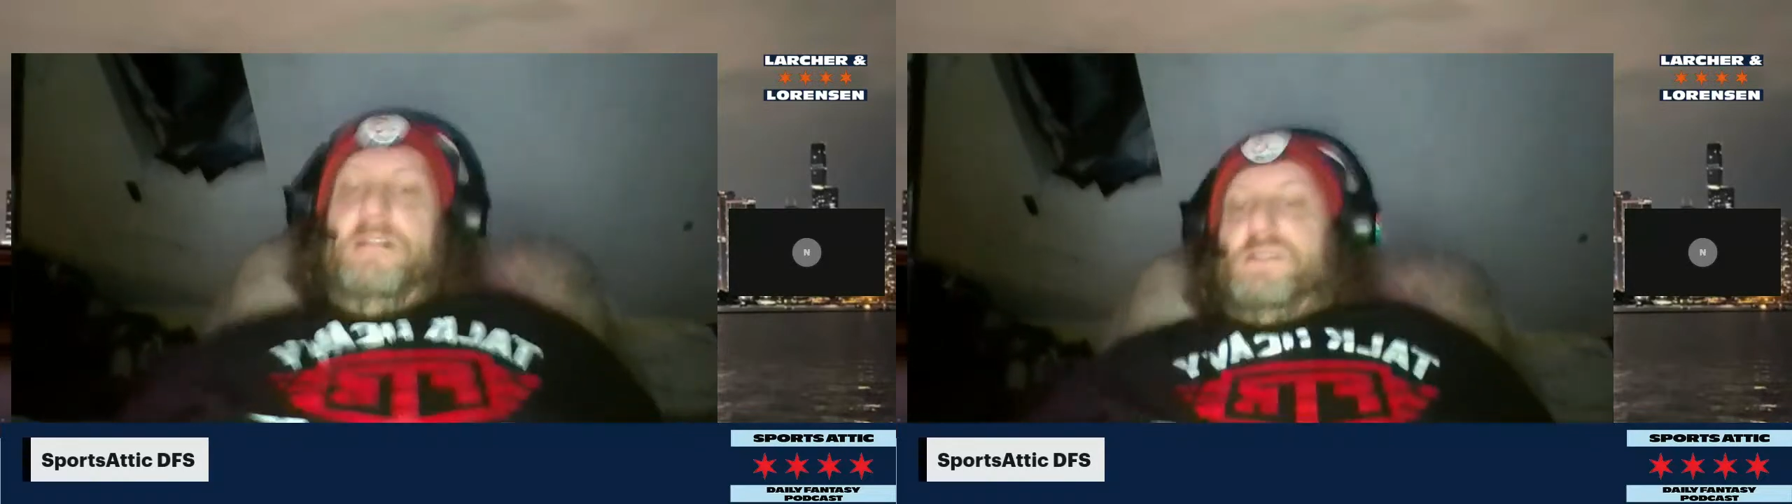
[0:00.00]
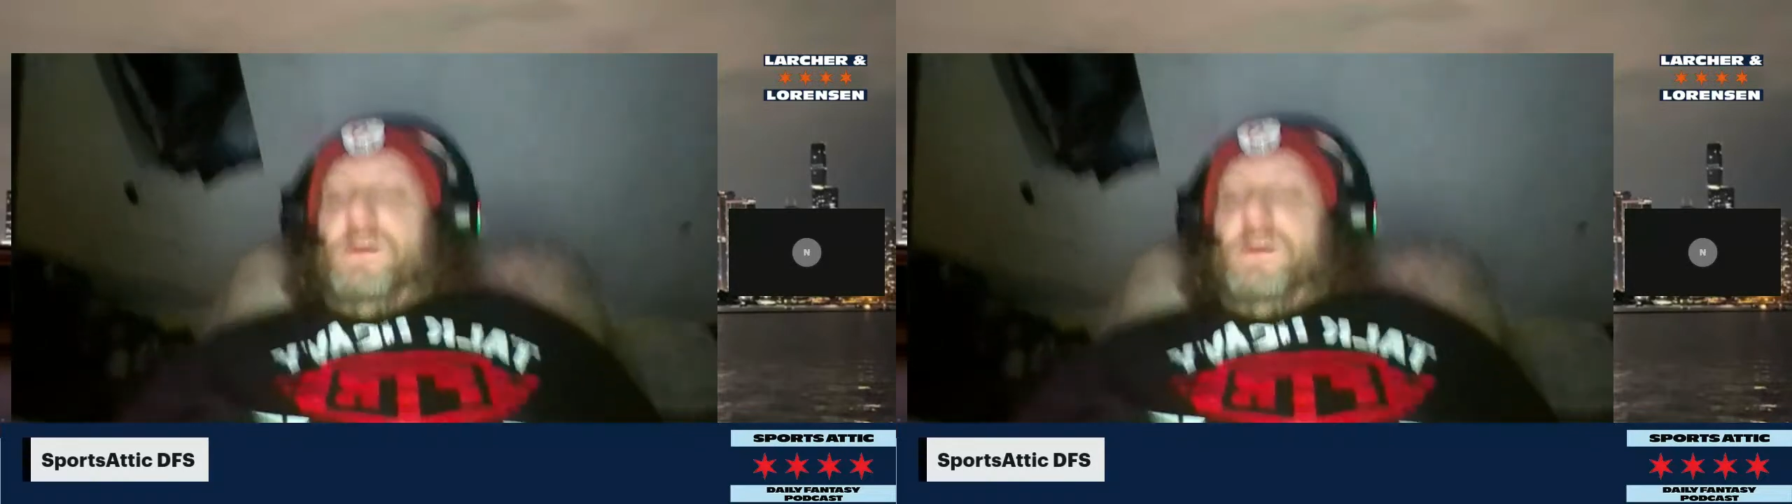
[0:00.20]

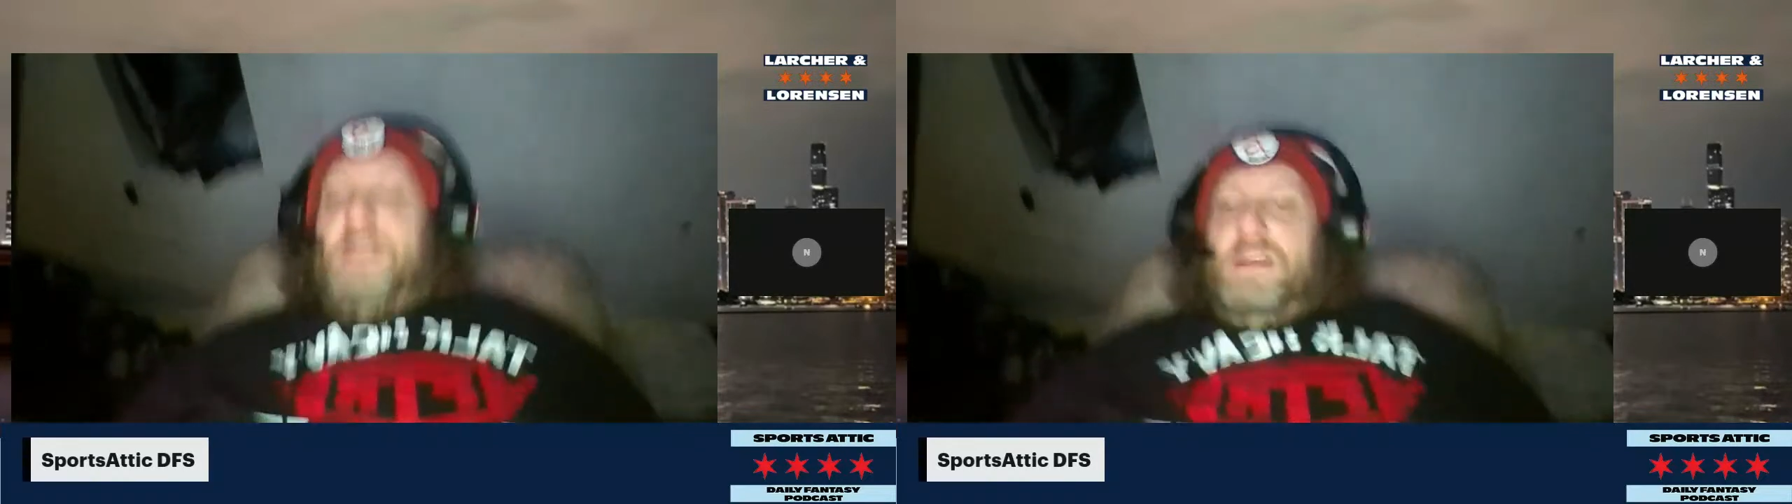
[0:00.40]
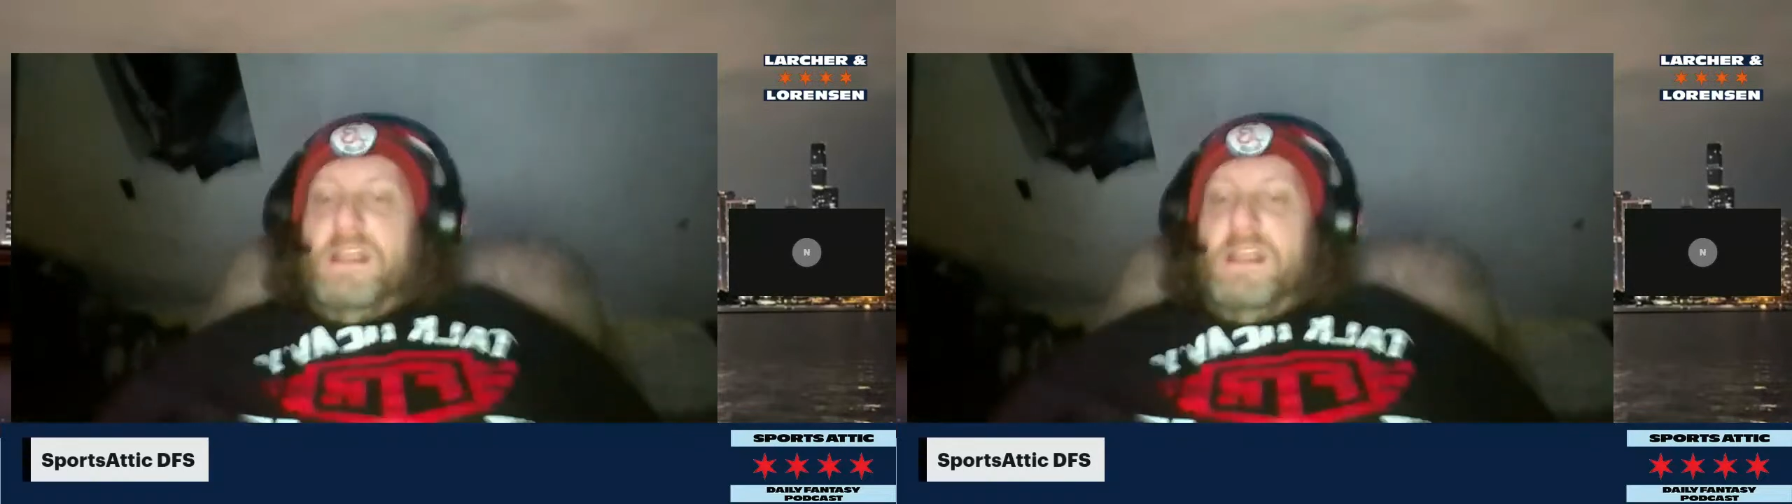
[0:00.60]
this
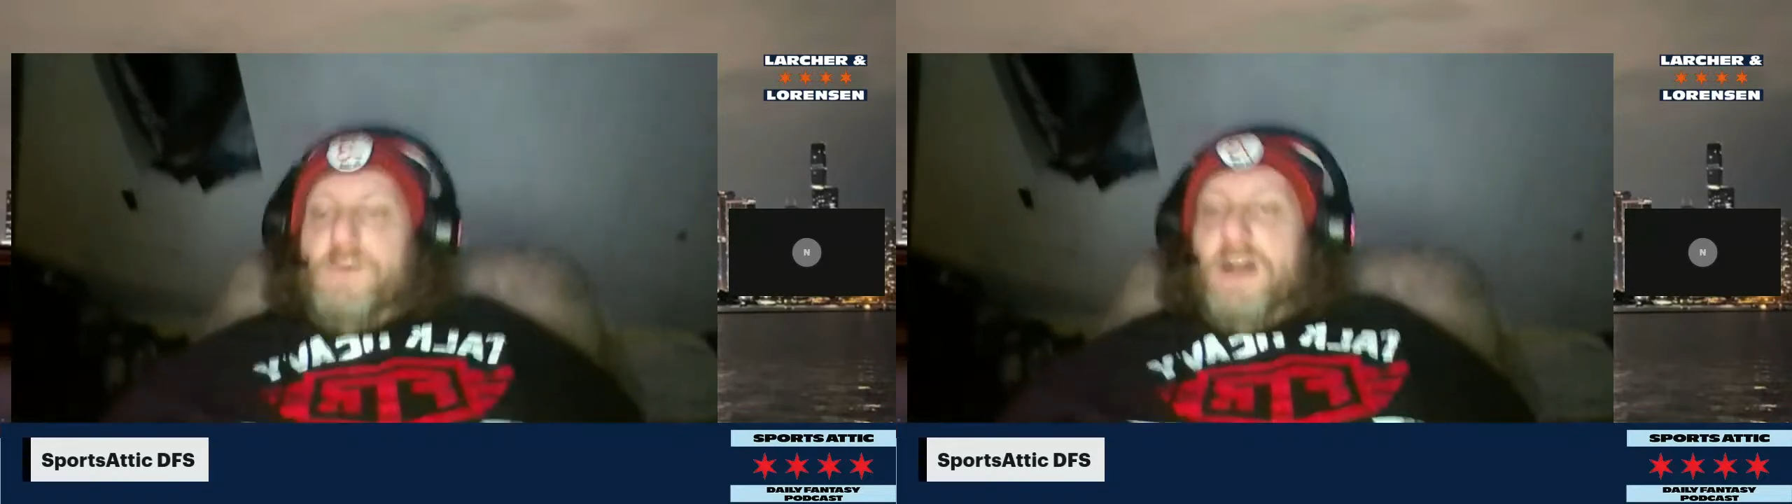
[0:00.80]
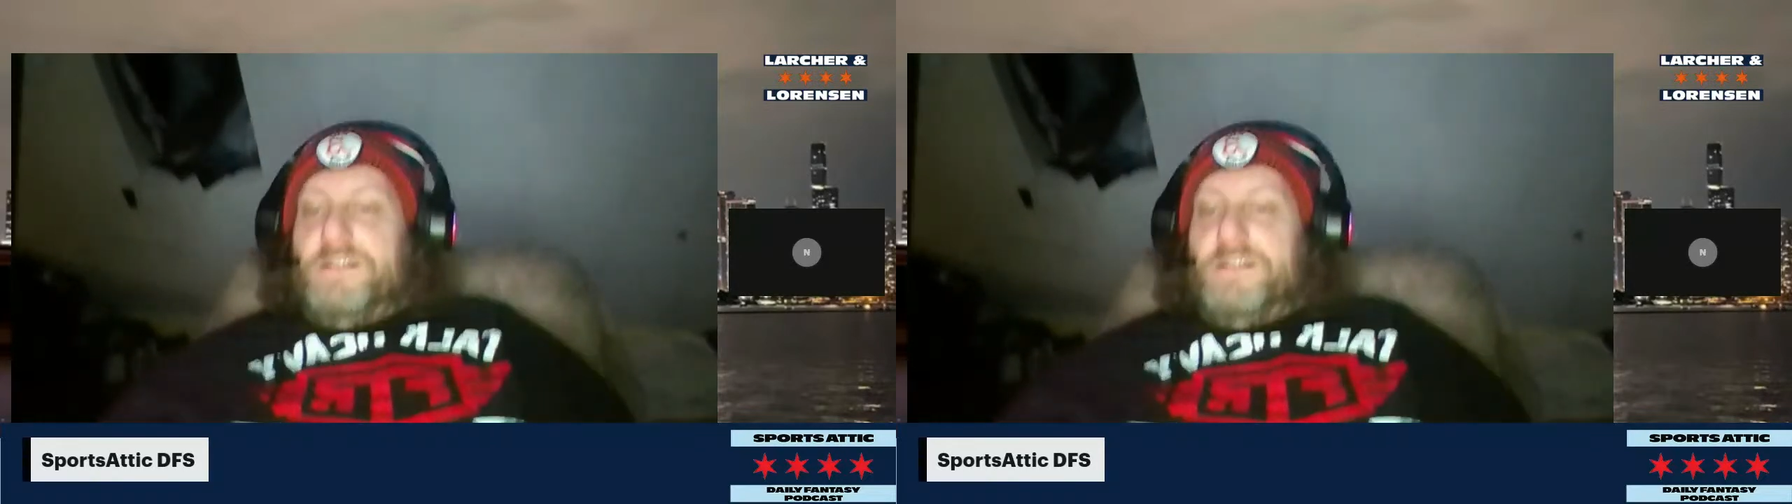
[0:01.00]
week
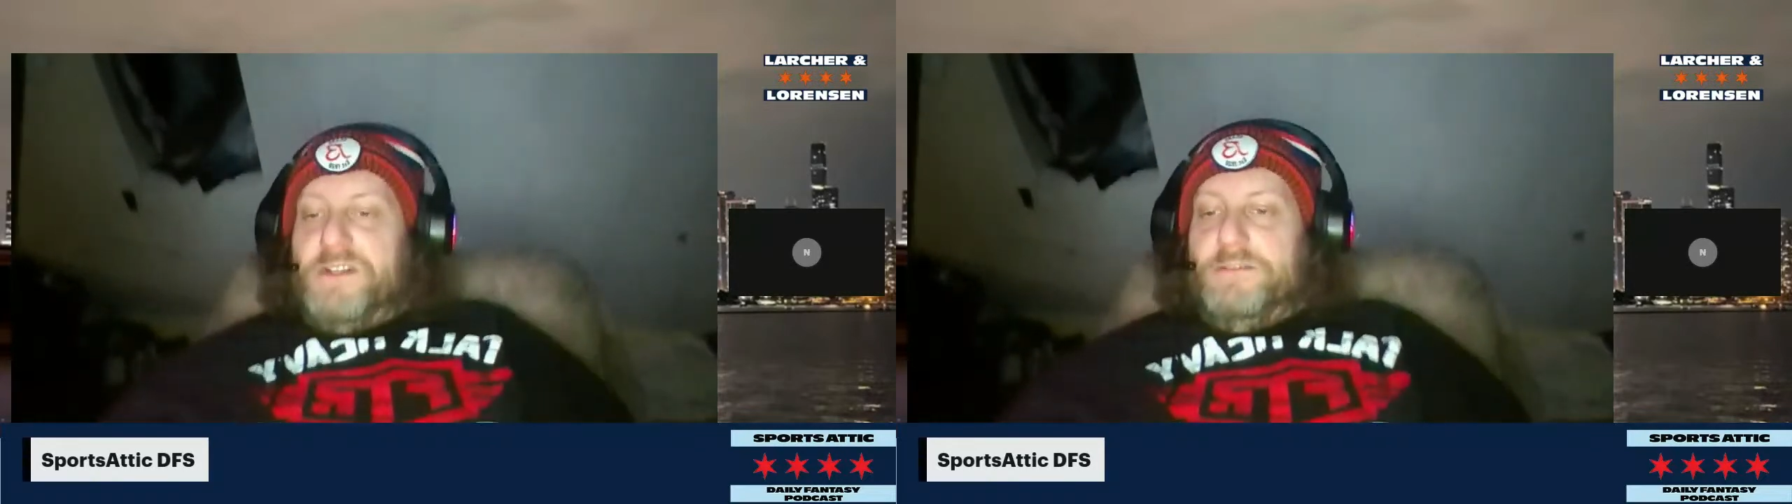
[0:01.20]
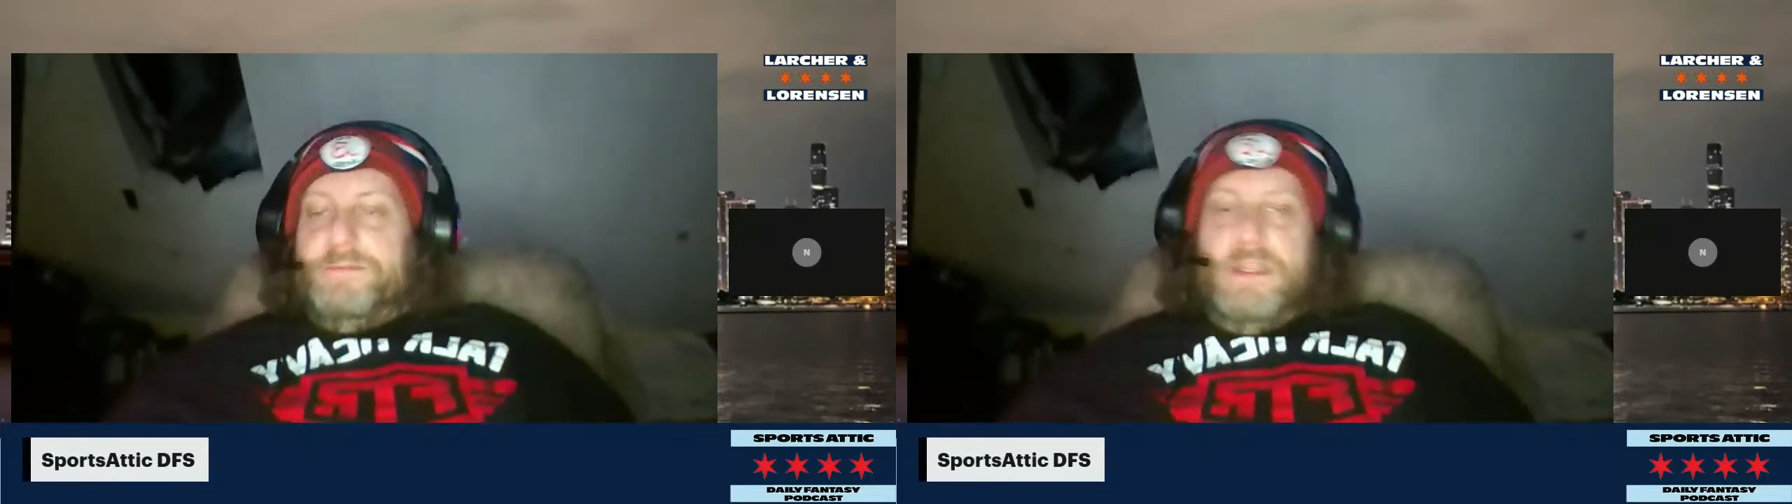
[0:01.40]
as well.
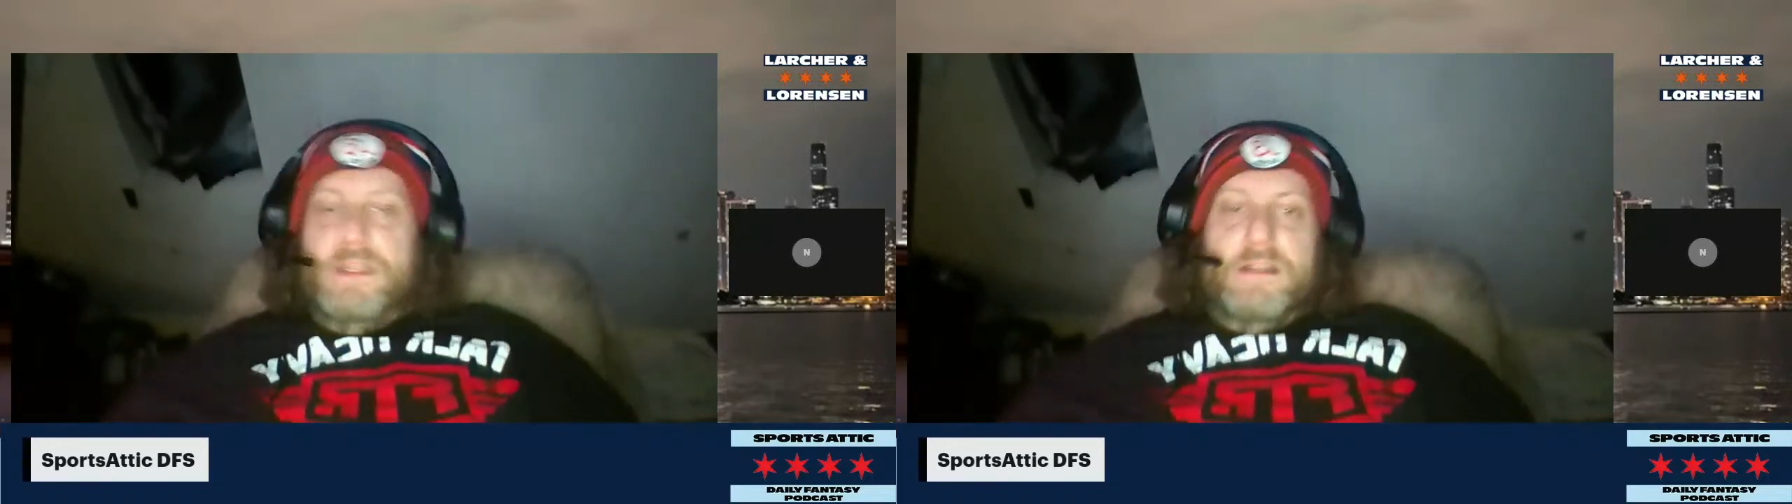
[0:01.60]
So,